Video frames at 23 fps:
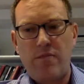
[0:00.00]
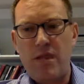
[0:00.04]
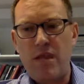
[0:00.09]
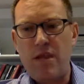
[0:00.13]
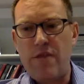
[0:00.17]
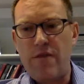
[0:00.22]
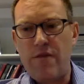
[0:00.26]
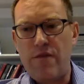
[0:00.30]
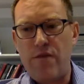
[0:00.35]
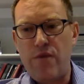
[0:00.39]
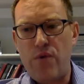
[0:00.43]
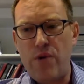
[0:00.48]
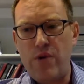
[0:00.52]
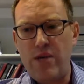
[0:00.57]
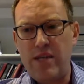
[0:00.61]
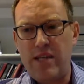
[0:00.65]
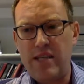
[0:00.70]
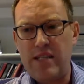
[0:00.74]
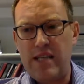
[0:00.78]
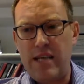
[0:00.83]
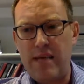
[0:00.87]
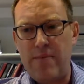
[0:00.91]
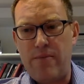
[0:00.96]
The fourth
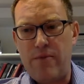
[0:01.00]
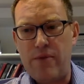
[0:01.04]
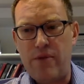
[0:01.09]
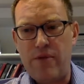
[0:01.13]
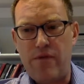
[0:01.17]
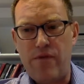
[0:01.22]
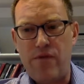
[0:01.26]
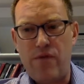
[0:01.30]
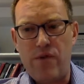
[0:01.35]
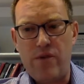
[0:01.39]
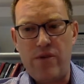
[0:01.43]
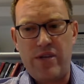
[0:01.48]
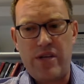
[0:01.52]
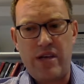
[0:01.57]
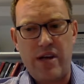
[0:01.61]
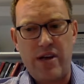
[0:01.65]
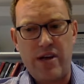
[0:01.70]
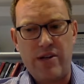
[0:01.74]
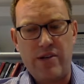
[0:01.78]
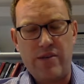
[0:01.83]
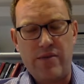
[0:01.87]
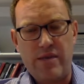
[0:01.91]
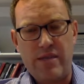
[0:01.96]
example, the fourth
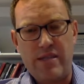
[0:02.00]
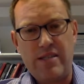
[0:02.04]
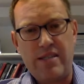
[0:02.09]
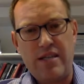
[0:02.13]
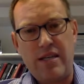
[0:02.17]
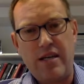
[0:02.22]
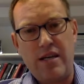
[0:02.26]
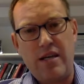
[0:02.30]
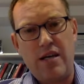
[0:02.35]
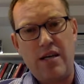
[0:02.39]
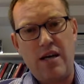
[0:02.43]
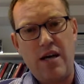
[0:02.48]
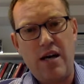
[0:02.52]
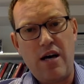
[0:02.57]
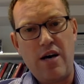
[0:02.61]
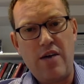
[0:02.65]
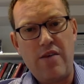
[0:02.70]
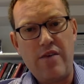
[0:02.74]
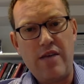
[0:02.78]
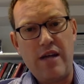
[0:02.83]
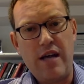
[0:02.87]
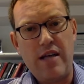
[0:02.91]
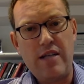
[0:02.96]
characteristic
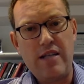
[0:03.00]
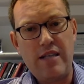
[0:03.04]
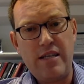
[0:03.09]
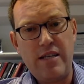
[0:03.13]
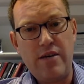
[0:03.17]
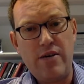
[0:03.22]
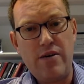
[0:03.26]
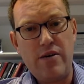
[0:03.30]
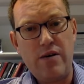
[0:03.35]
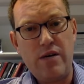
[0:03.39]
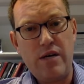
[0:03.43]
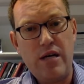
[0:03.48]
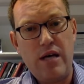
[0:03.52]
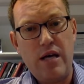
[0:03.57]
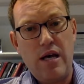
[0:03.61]
of an ideal